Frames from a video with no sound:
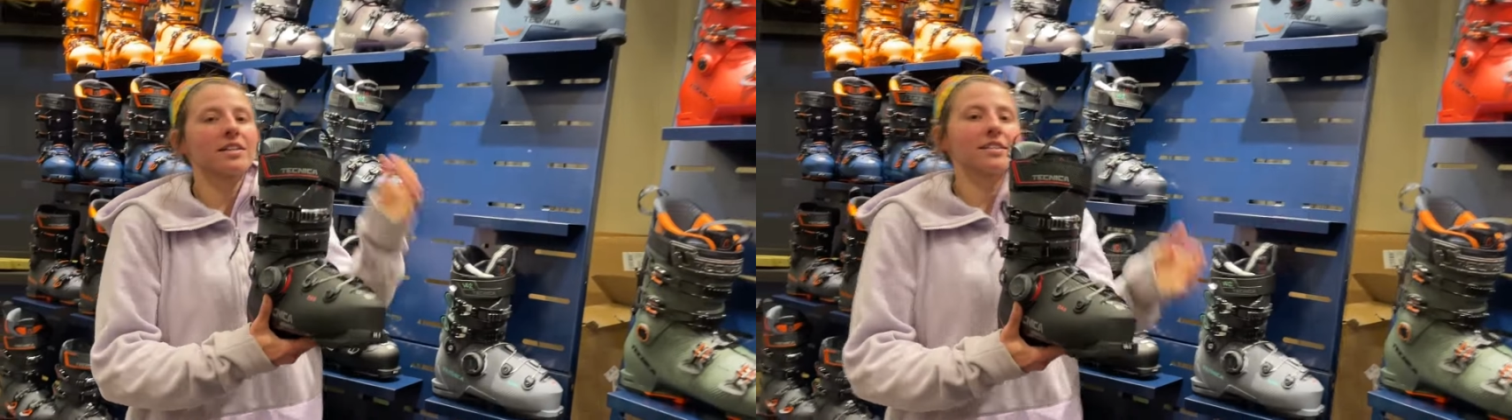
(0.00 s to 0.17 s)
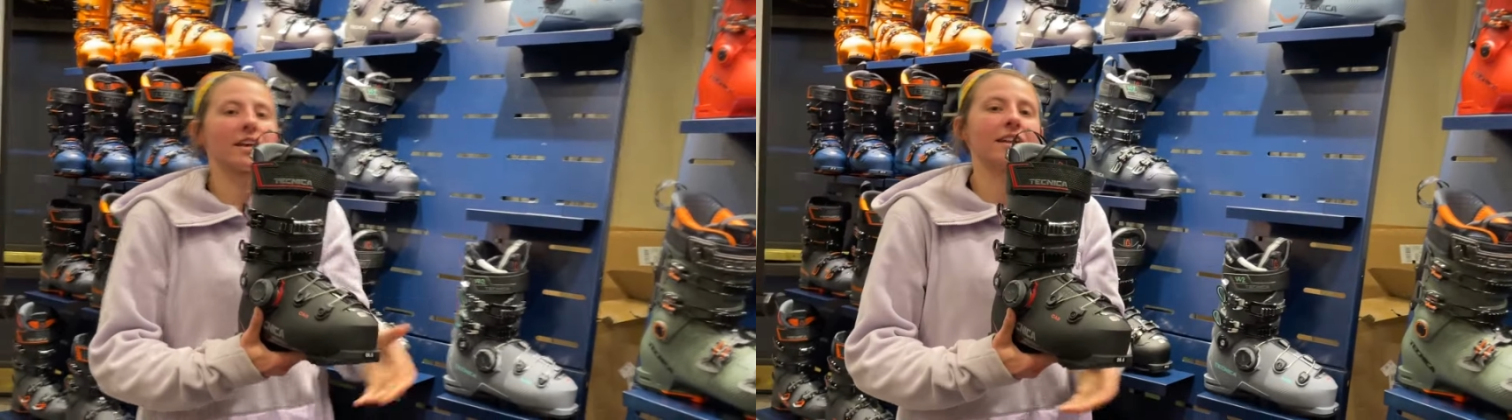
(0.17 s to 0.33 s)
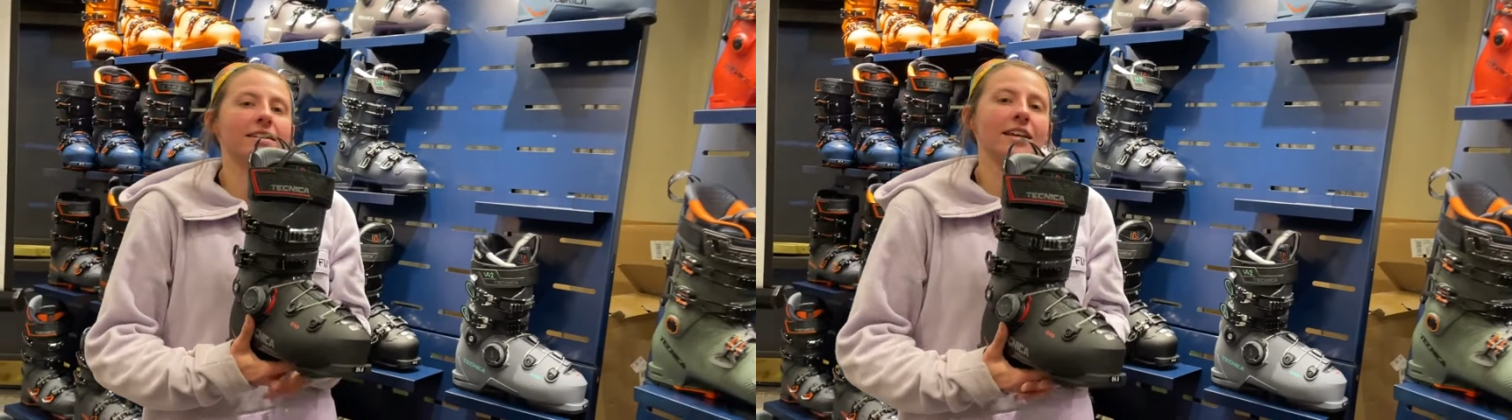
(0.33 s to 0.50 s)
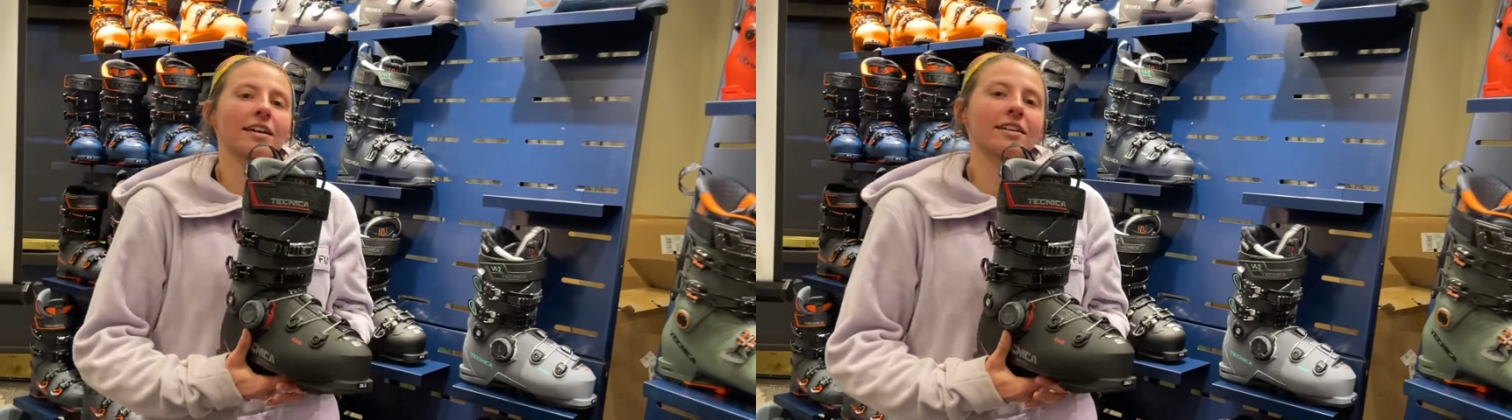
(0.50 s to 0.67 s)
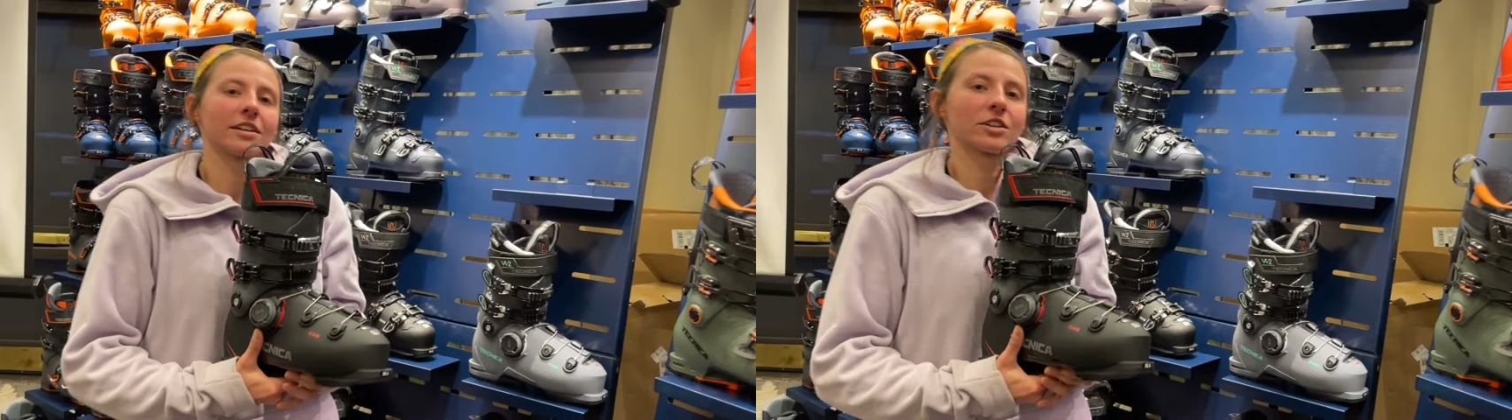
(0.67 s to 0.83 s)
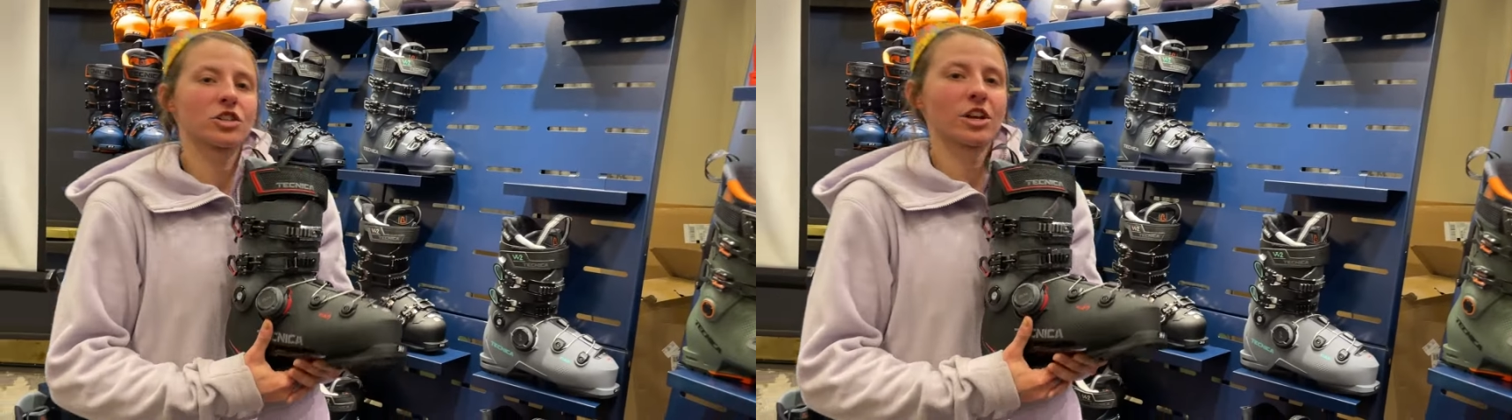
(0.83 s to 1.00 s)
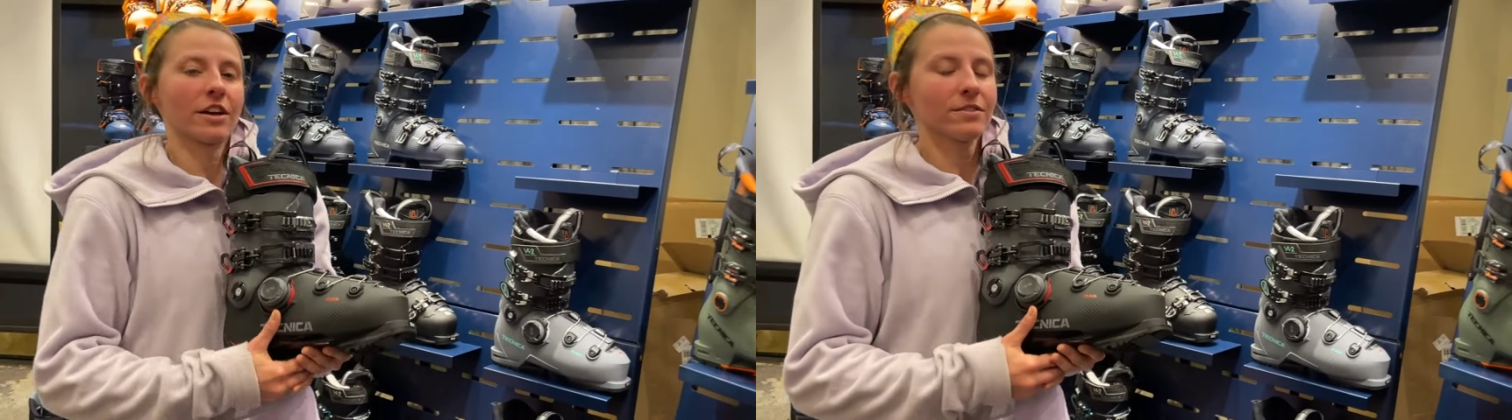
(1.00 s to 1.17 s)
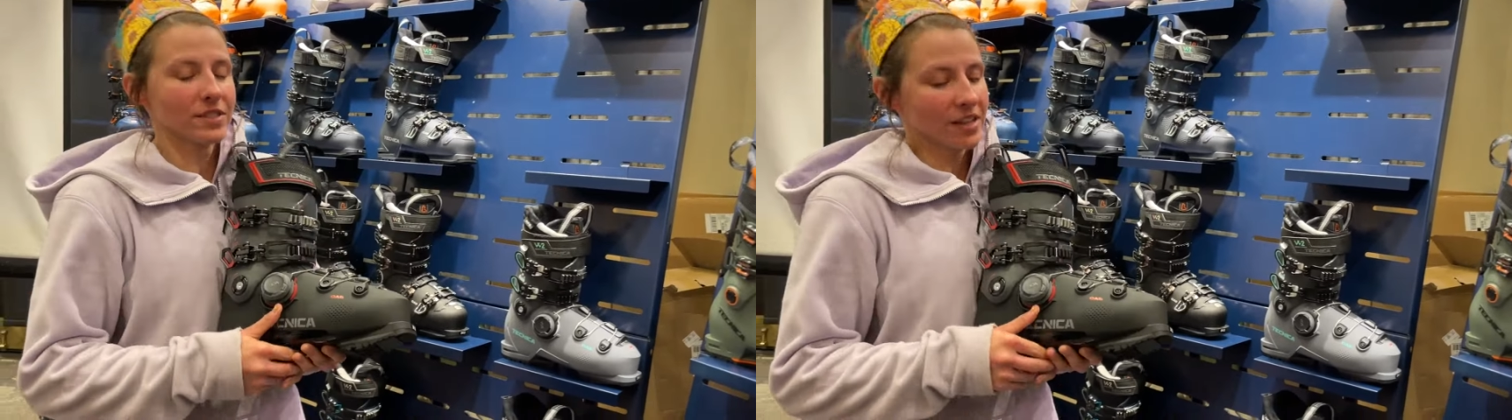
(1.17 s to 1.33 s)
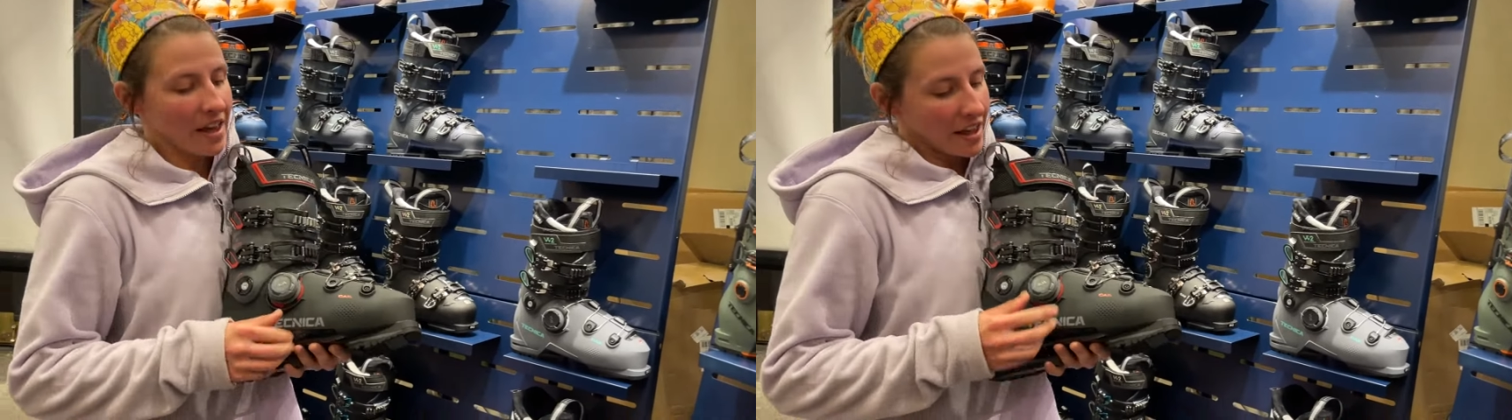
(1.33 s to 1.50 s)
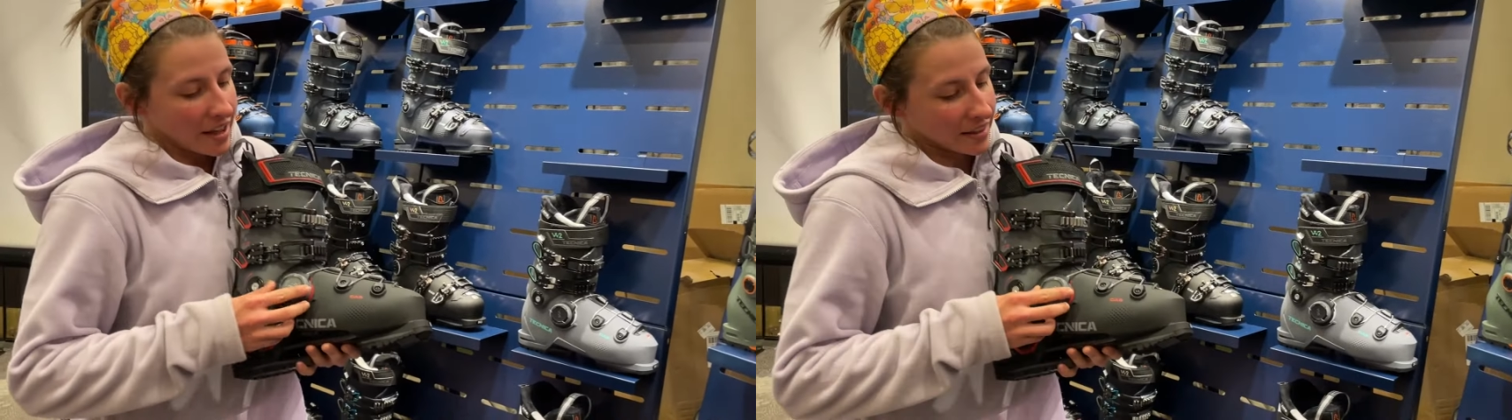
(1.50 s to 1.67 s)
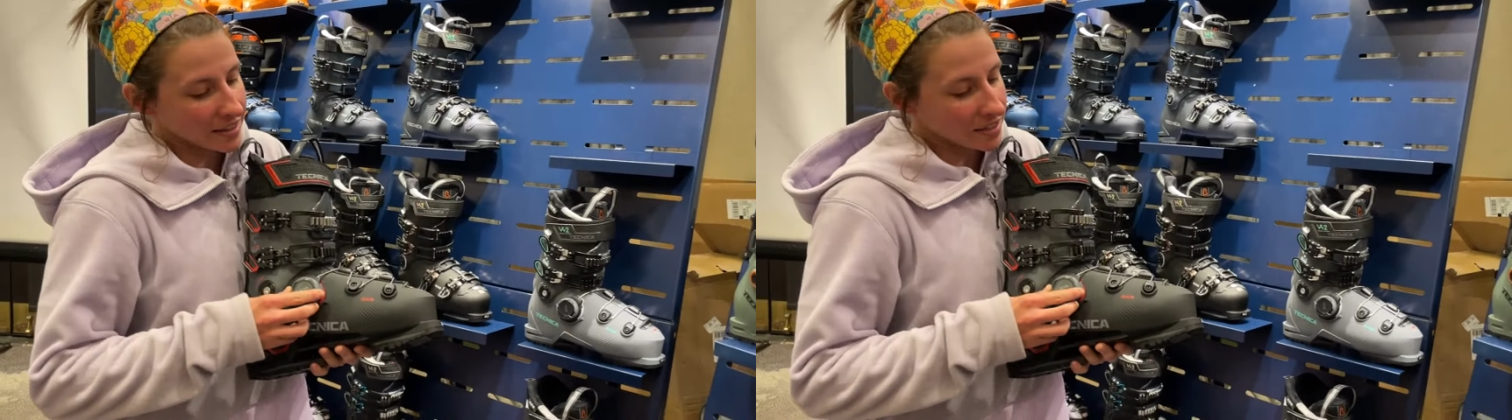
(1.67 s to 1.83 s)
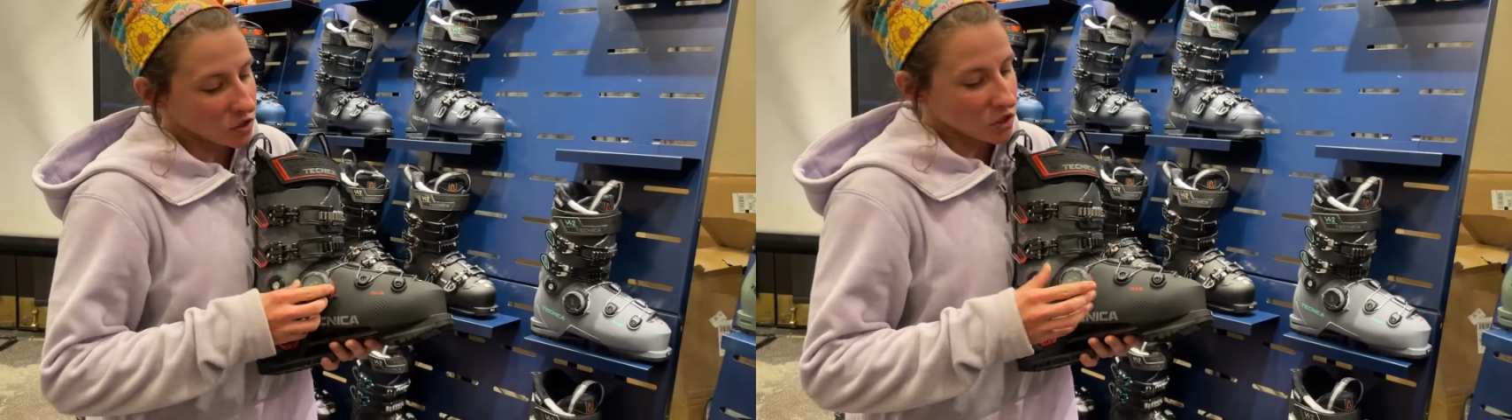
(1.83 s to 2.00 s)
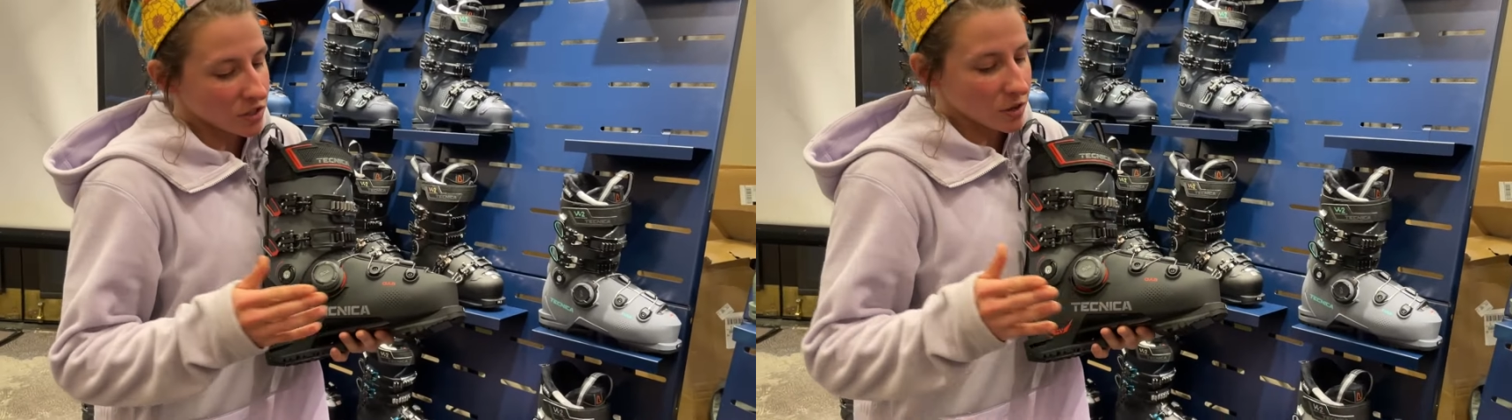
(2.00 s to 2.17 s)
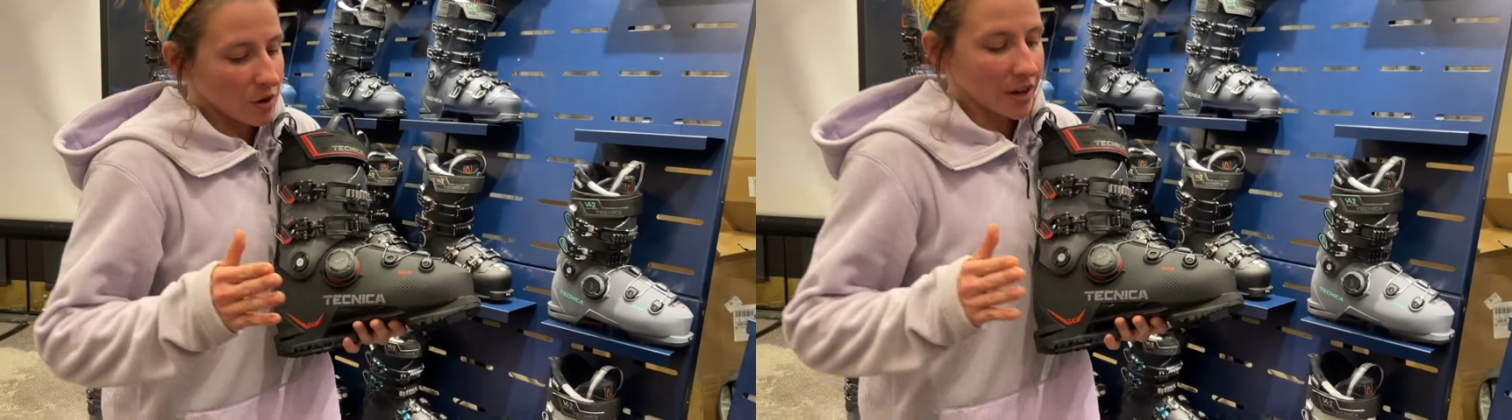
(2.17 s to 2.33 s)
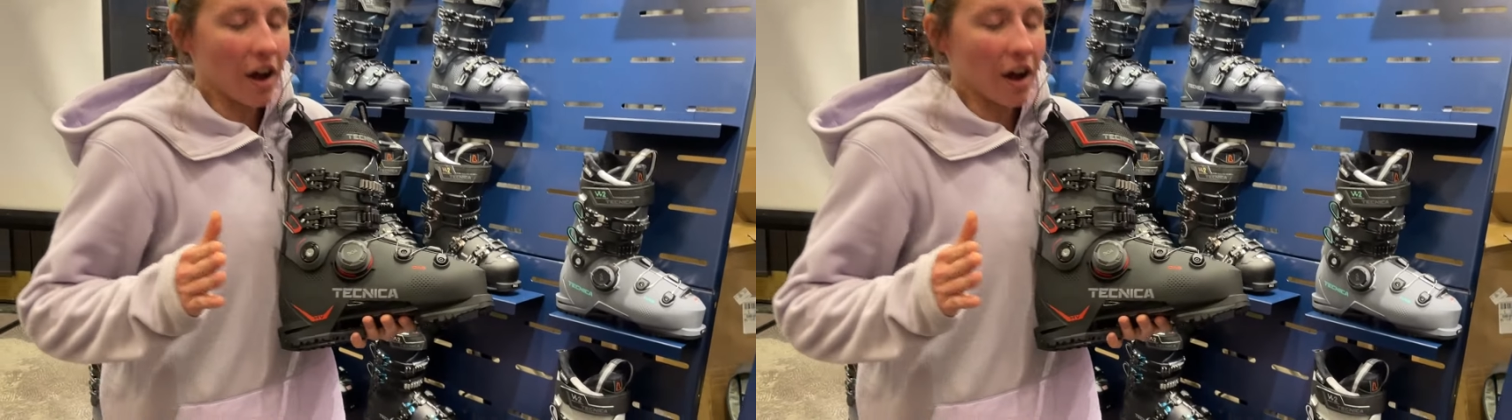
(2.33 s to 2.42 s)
is hitting Tecnica shelves. This is just going